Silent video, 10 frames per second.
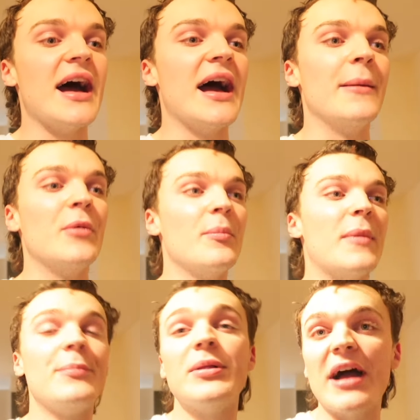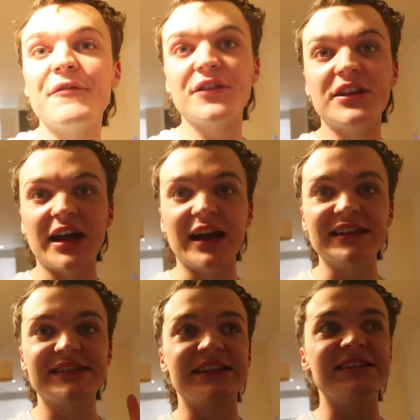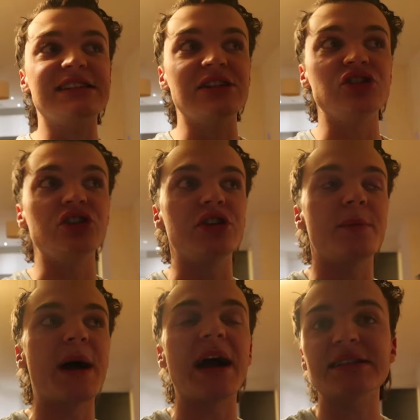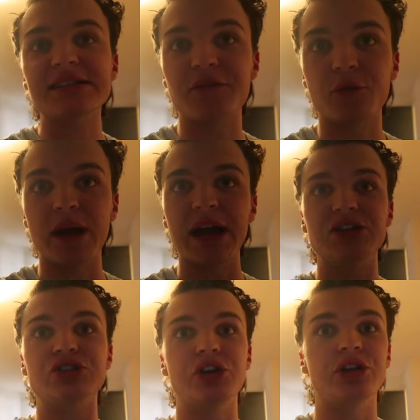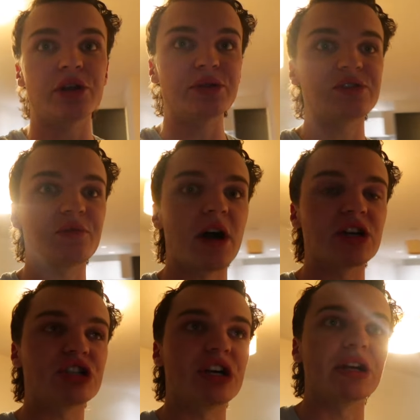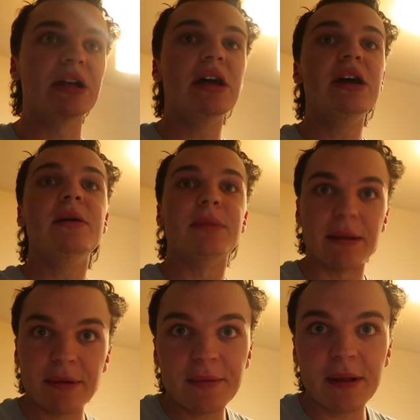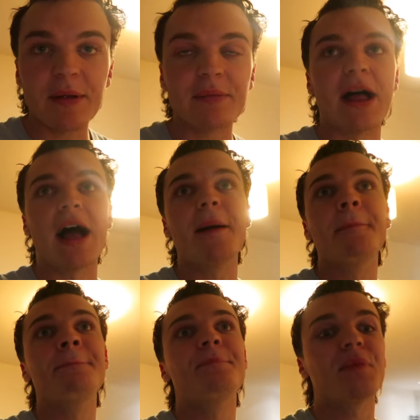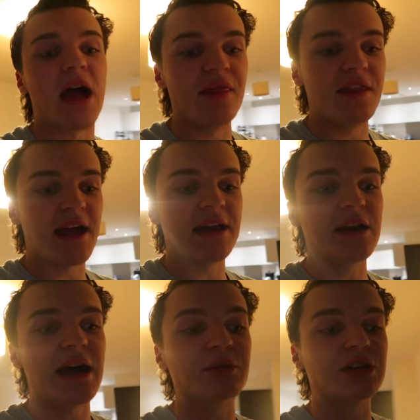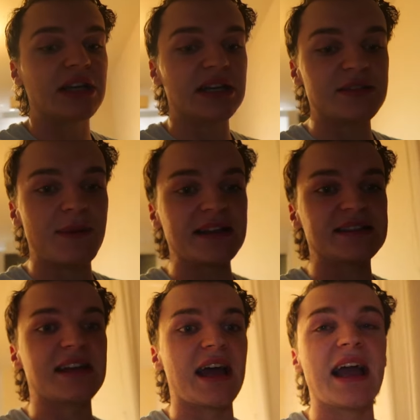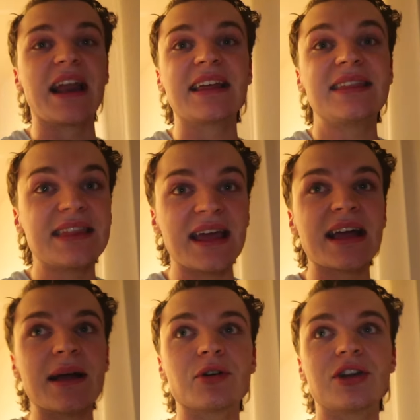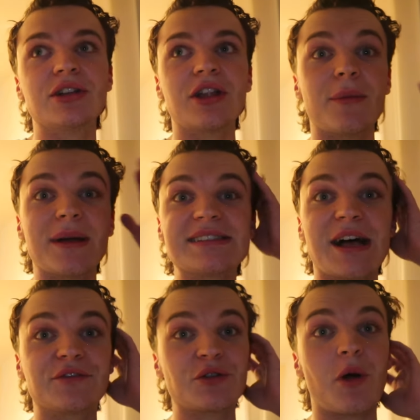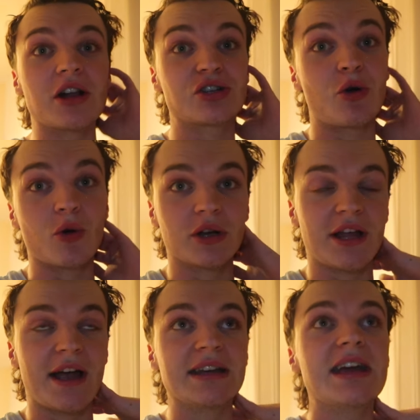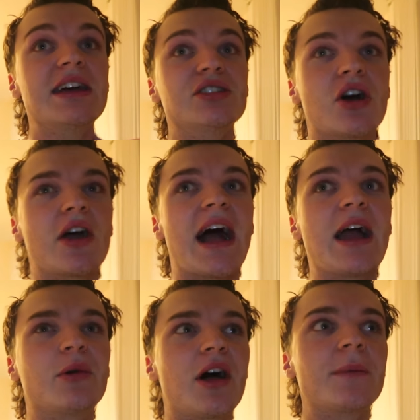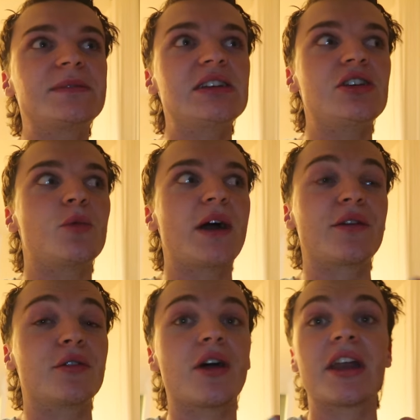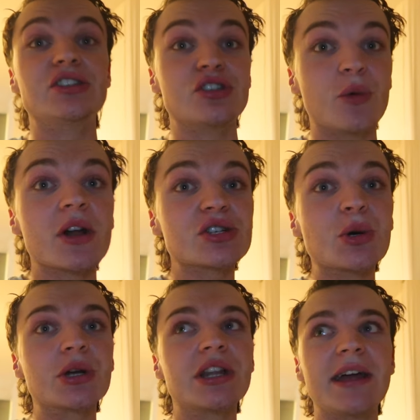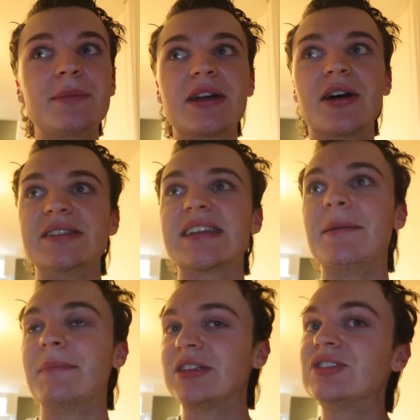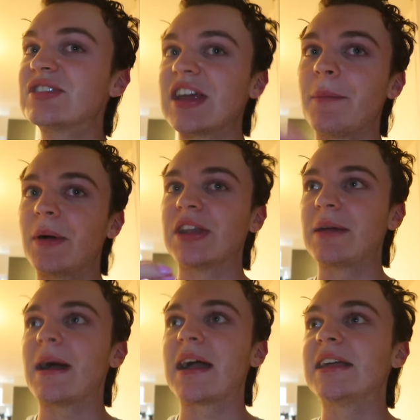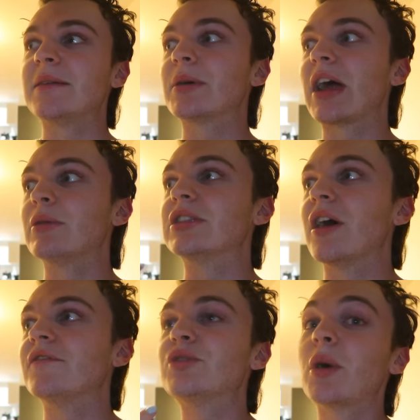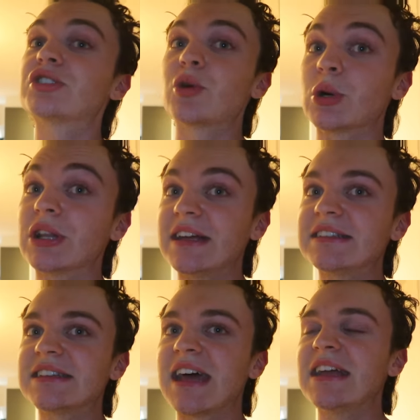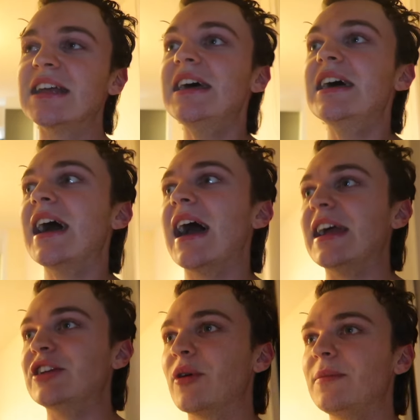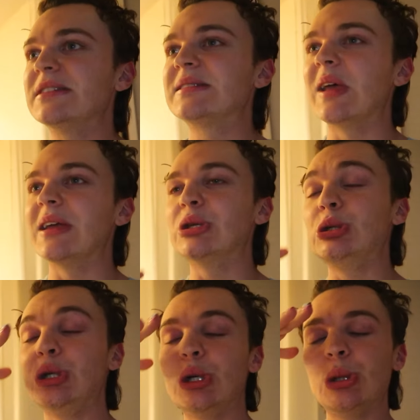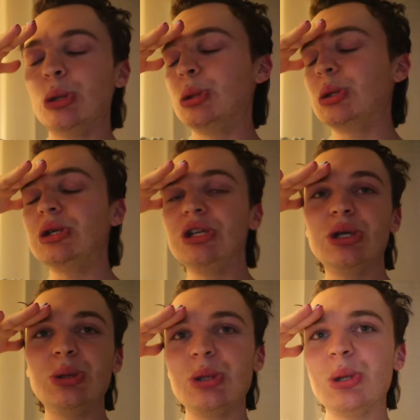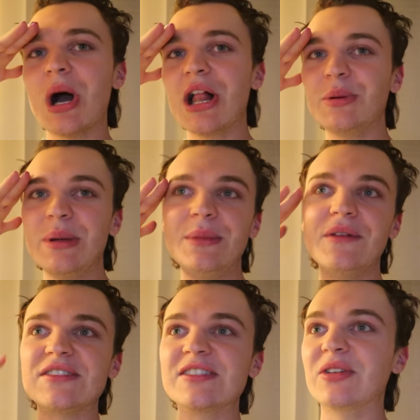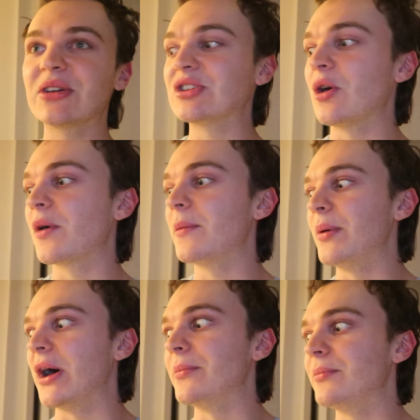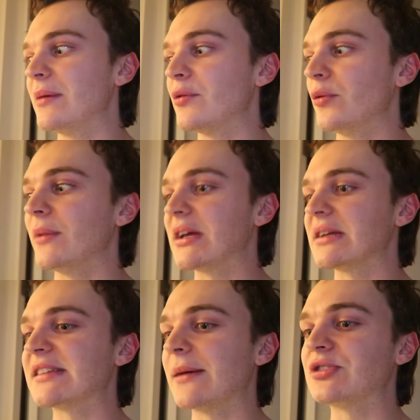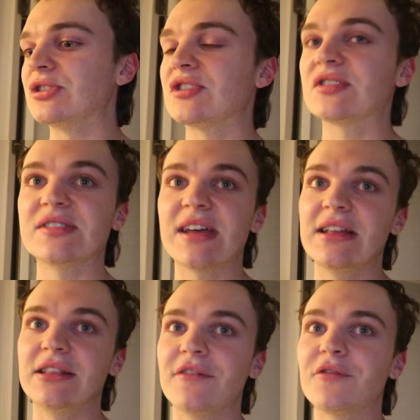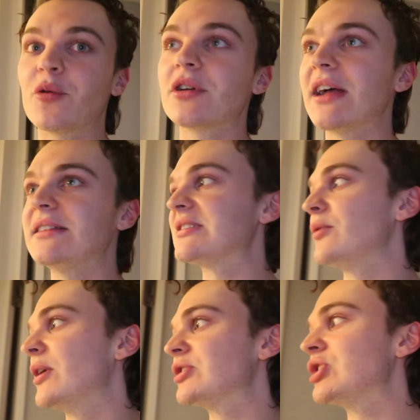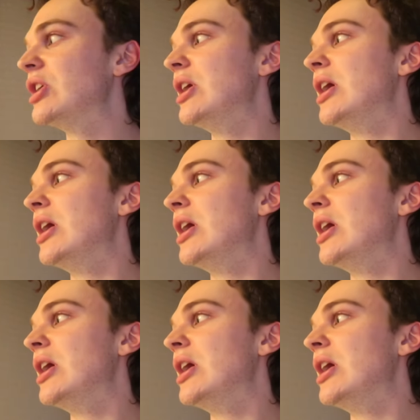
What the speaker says: My plan for the night is to continue packing stuff away, doing loads of washing, blah, blah, blah, blah, blah. And then I'm gonna get into bed tonight, and I think I'm gonna allow myself to watch Coraline. Now, I will update you whether or not I do watch Coraline because I might just stay up all night packing, but I would love to watch Coraline tonight. I know I've been saying no Halloween movies until October, but maybe we'll make an exception just because I love Coraline so much.